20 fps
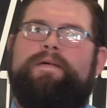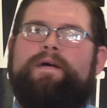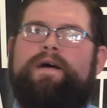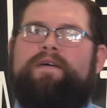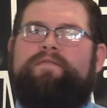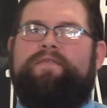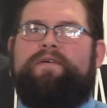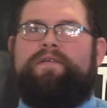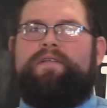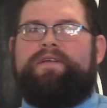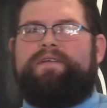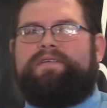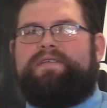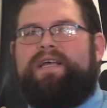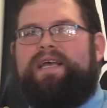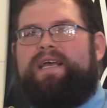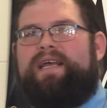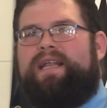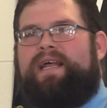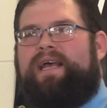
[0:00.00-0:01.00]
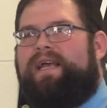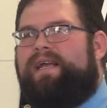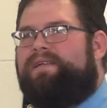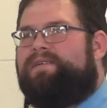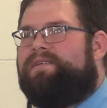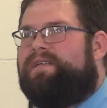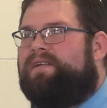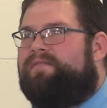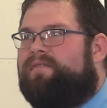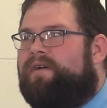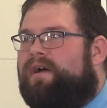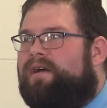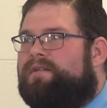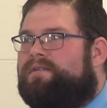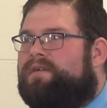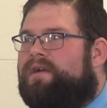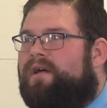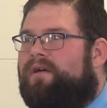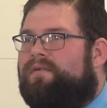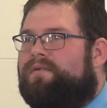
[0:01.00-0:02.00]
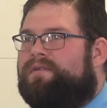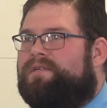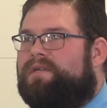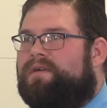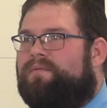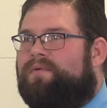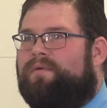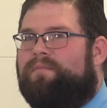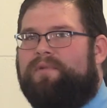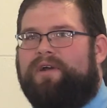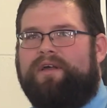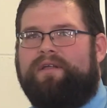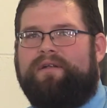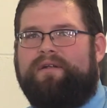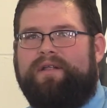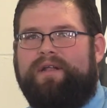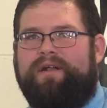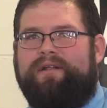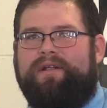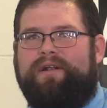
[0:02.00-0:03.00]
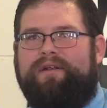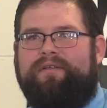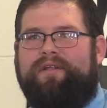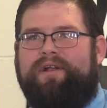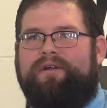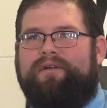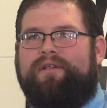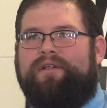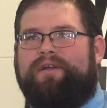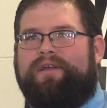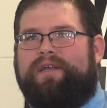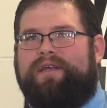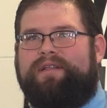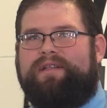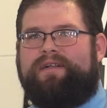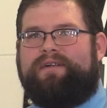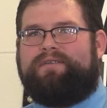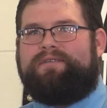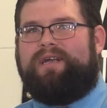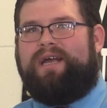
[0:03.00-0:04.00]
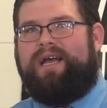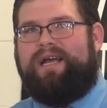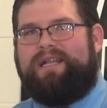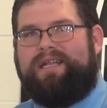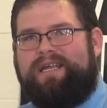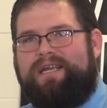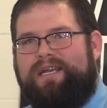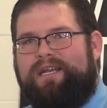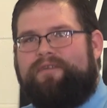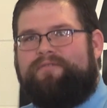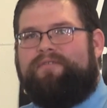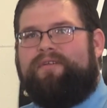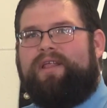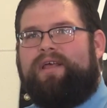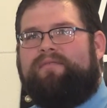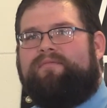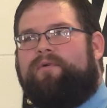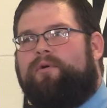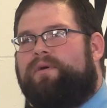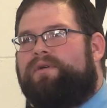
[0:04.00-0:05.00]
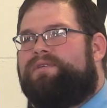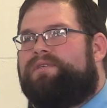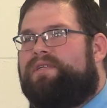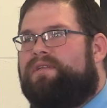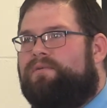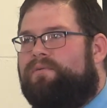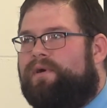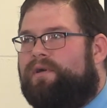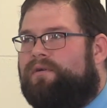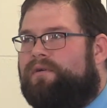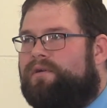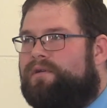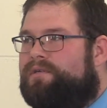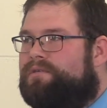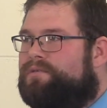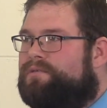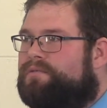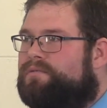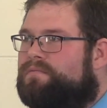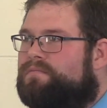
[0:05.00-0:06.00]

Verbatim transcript: I feel this day and age that if God's calling someone, brother, they're, they're looking, they're trying to hear for that voice in the wilderness.